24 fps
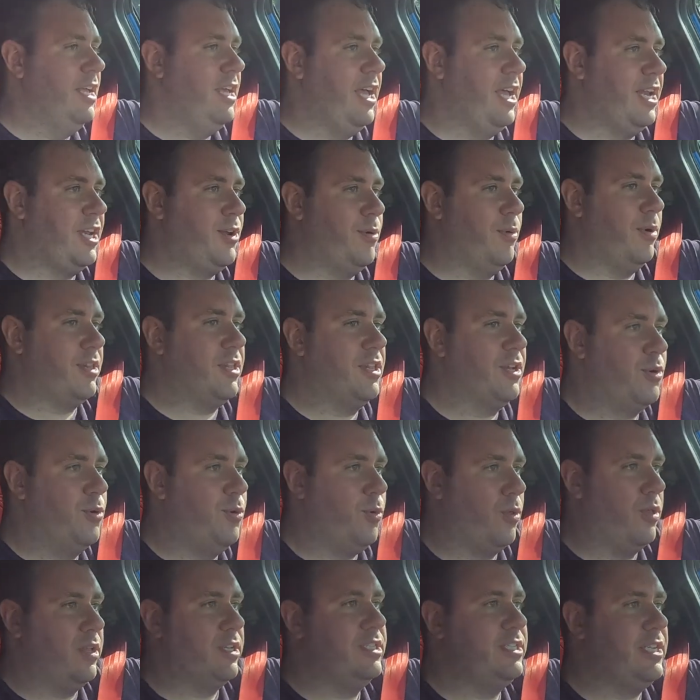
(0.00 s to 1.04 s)
and you want the
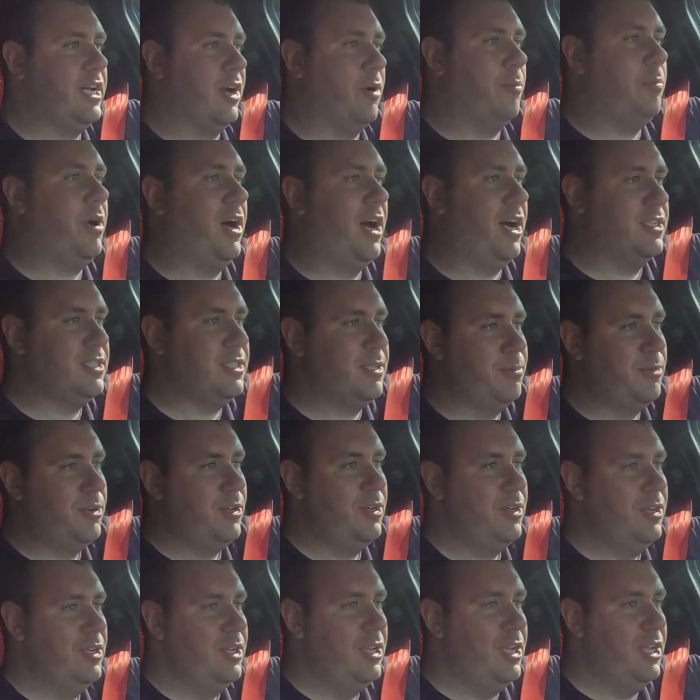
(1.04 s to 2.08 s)
coolest air
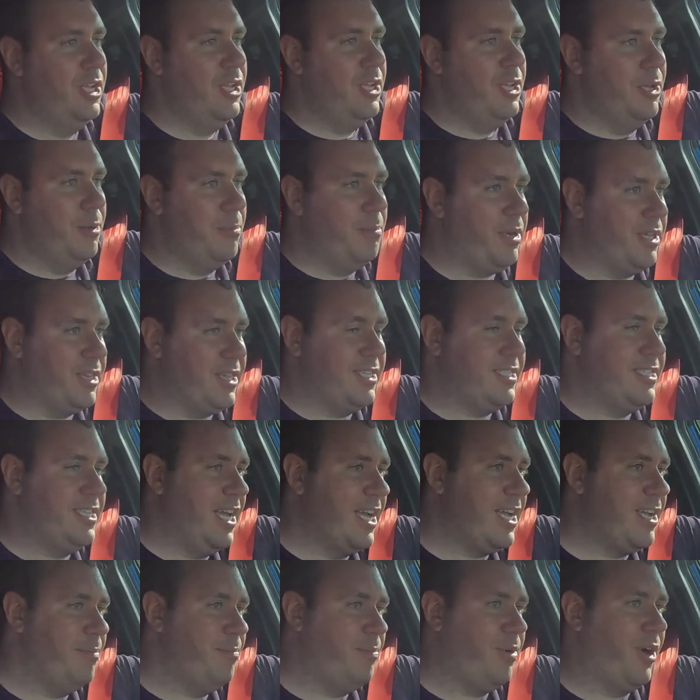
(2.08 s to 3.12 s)
possible. But the
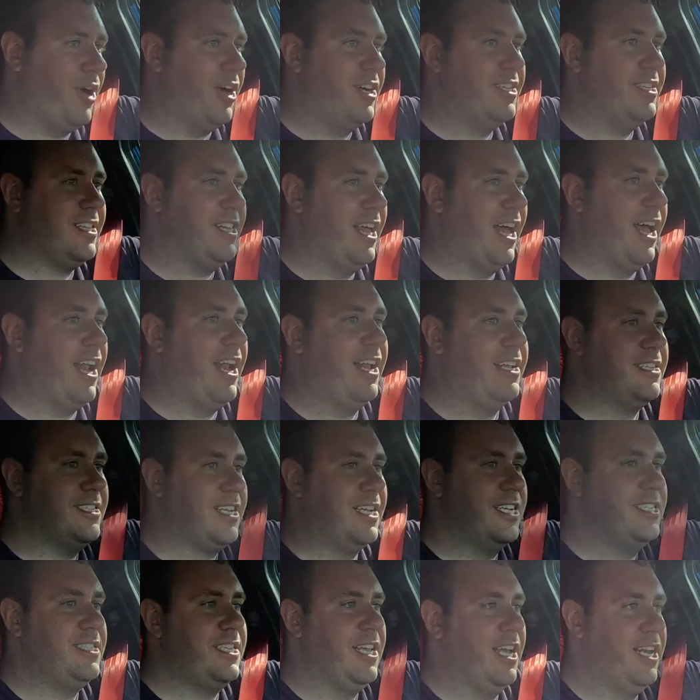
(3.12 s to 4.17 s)
second part to that, as
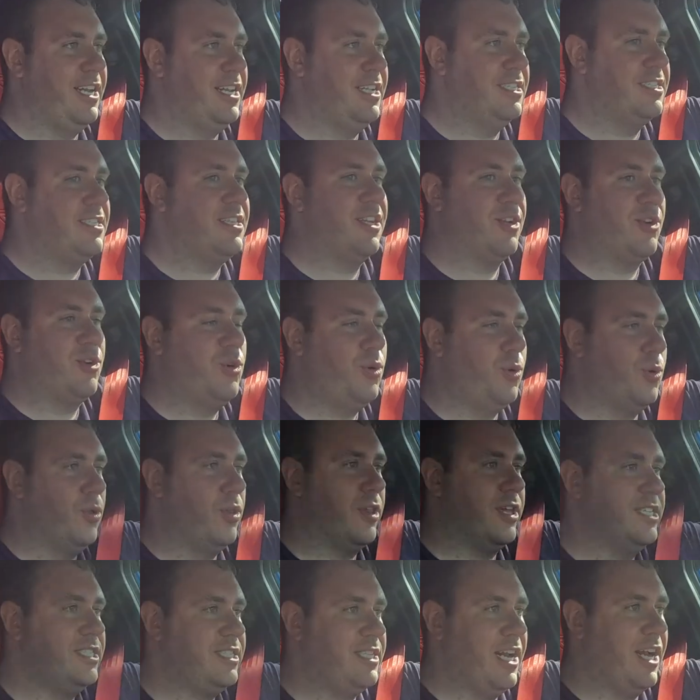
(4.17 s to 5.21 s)
I said, is the
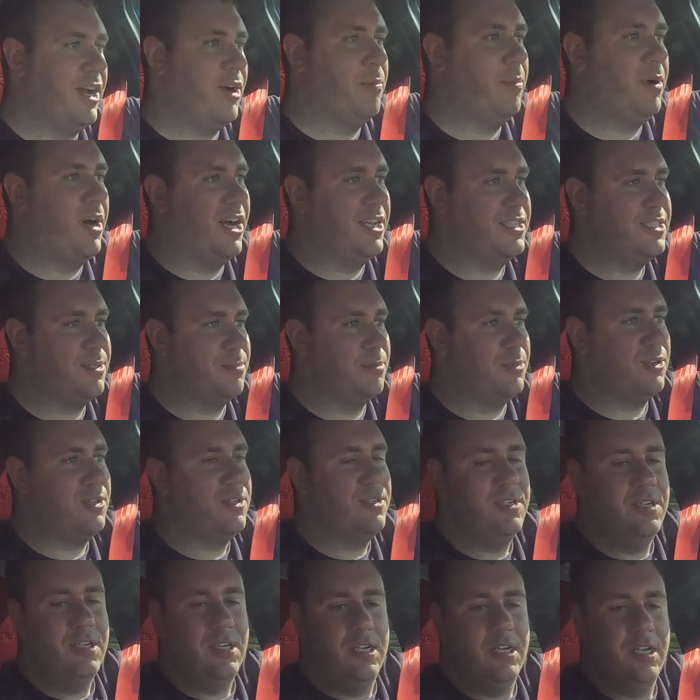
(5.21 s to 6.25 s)
coolest air possible.
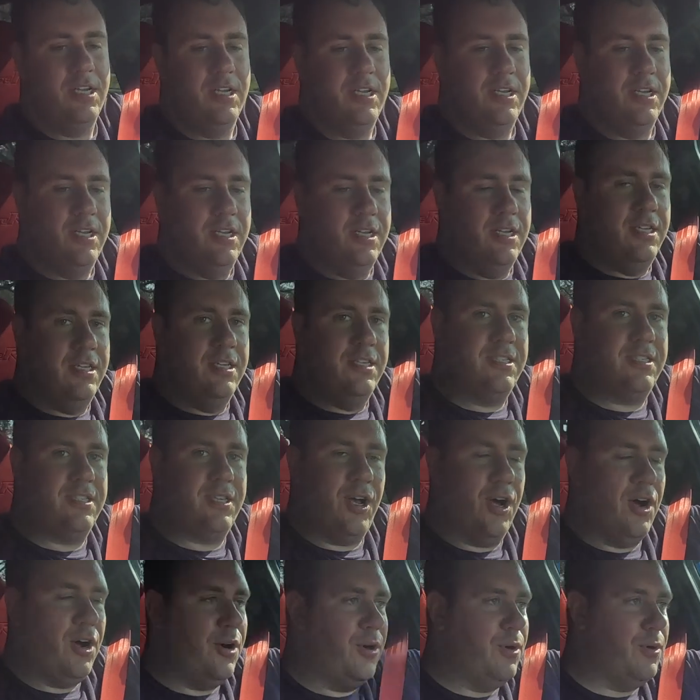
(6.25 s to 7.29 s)

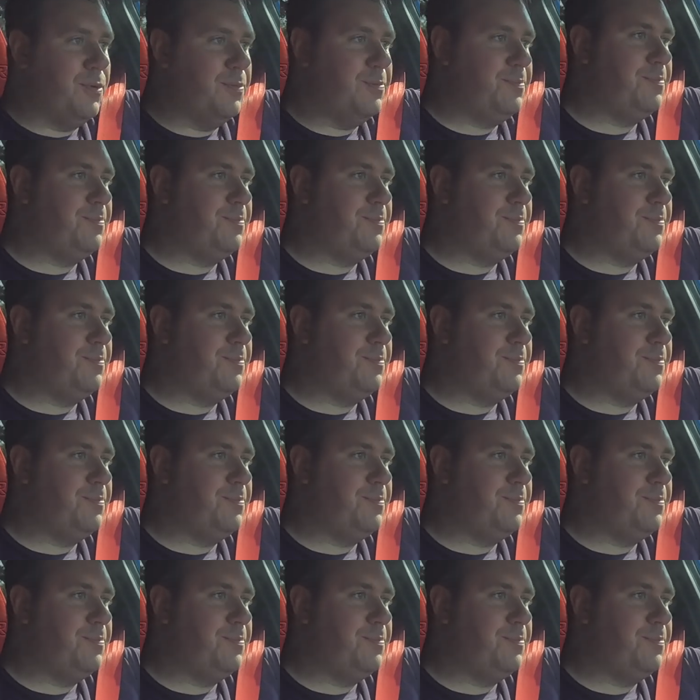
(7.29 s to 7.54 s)
So